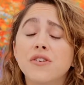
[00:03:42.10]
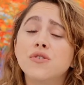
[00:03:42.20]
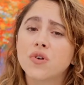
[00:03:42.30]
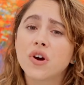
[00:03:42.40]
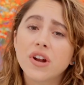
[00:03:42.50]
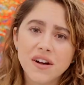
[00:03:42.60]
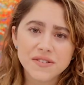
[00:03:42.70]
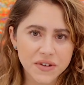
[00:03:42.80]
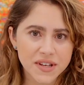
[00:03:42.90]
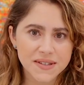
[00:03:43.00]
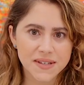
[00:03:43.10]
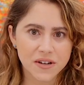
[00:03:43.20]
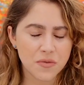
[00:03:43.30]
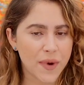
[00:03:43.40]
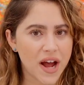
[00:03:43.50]
you could also
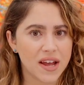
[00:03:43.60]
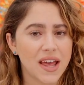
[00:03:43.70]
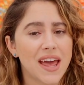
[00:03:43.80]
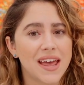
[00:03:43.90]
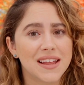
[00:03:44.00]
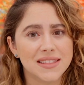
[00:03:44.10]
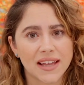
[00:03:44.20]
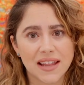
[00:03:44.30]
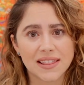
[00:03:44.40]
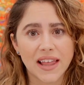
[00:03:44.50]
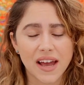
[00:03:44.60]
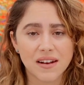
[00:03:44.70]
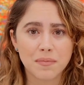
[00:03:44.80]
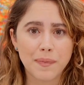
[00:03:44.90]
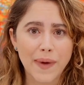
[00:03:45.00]
consider buying a
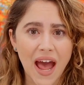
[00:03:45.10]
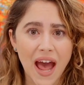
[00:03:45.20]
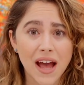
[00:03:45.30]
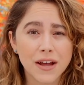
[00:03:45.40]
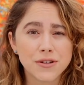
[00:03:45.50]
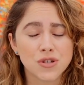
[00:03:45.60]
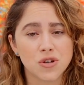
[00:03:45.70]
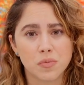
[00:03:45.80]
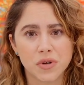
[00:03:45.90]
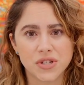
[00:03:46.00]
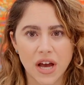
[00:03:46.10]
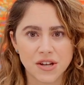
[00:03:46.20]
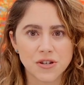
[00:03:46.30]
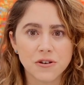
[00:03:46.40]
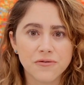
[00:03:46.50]
lead-lined bag to
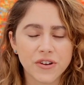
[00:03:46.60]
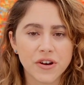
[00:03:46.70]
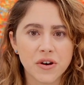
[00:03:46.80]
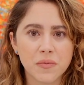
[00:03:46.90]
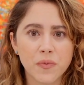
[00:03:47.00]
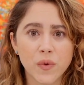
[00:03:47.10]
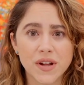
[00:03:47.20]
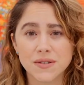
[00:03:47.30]
protect your film when